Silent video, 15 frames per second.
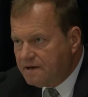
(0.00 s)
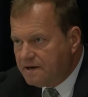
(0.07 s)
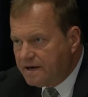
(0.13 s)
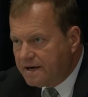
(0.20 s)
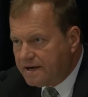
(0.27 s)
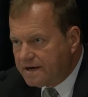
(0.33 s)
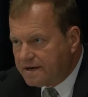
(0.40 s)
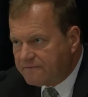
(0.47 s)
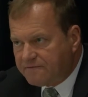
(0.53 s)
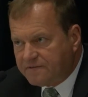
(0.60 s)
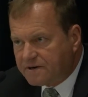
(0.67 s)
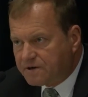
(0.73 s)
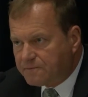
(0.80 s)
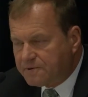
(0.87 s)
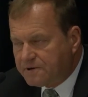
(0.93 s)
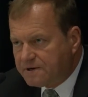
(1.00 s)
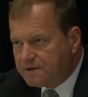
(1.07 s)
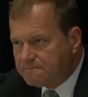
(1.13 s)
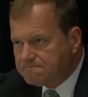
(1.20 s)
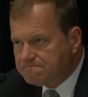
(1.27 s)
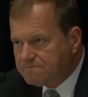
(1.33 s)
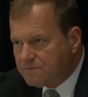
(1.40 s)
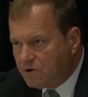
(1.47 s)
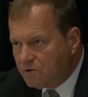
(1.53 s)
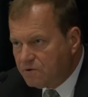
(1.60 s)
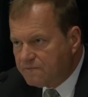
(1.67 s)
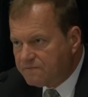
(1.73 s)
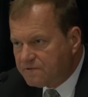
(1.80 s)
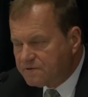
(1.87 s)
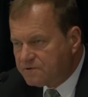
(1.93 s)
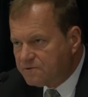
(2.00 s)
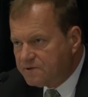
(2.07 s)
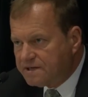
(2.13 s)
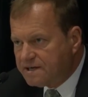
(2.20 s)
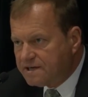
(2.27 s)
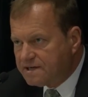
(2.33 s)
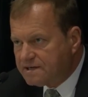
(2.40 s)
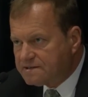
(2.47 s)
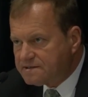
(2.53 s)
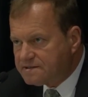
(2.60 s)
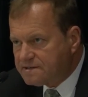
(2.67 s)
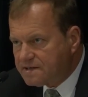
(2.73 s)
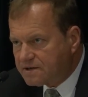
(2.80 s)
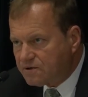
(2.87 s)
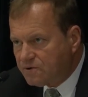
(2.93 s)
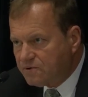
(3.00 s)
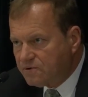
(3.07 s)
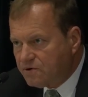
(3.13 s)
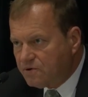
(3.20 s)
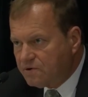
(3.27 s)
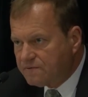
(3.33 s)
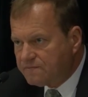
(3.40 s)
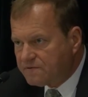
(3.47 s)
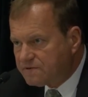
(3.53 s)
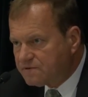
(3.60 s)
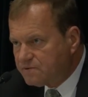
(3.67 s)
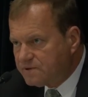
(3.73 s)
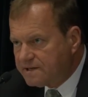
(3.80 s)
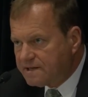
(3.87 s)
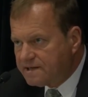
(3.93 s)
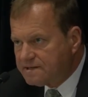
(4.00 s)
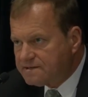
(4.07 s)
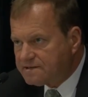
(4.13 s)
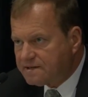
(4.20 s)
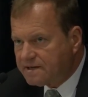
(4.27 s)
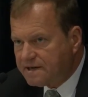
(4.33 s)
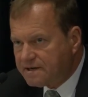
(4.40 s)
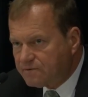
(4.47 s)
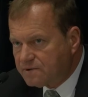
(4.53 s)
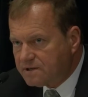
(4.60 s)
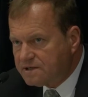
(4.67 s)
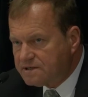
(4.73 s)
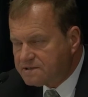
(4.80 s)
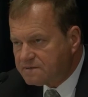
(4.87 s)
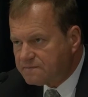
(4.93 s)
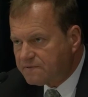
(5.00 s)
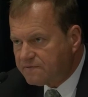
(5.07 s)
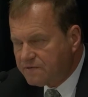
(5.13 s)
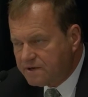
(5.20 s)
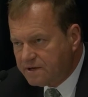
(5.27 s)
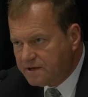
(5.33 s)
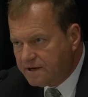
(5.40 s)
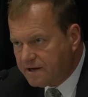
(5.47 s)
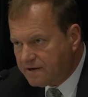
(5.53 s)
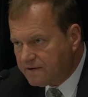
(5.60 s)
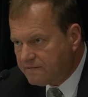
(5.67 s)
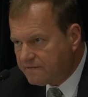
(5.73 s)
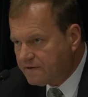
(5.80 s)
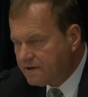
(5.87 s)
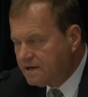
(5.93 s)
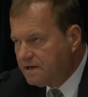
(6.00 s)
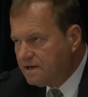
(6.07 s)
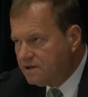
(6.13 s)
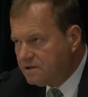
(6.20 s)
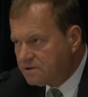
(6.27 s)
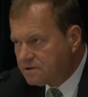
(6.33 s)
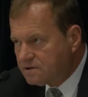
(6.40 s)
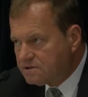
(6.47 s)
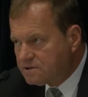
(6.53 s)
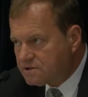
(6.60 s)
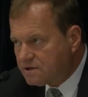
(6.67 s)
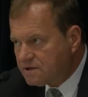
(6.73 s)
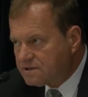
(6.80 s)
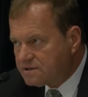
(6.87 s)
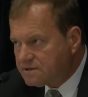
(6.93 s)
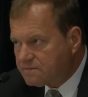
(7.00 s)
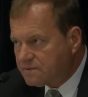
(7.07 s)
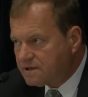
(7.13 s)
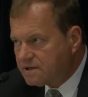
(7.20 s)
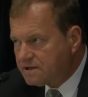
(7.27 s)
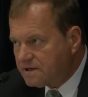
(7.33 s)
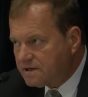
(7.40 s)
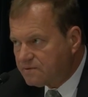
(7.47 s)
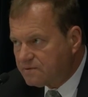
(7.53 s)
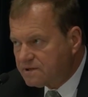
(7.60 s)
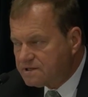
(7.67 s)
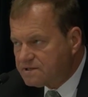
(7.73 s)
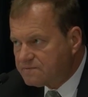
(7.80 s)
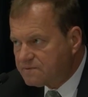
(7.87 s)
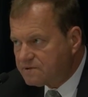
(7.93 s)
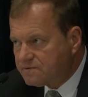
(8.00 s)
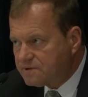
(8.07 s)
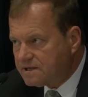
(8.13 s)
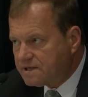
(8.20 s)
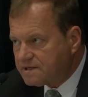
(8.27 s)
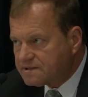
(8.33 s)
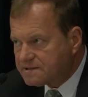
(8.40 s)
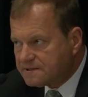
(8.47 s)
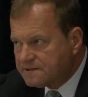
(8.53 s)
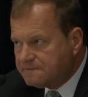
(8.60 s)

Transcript: and fingerprint them, hold them for 3 days. They could only hold them for 3 days, and they had to release them. If you couldn't charge somebody, you had to release them in 3 days.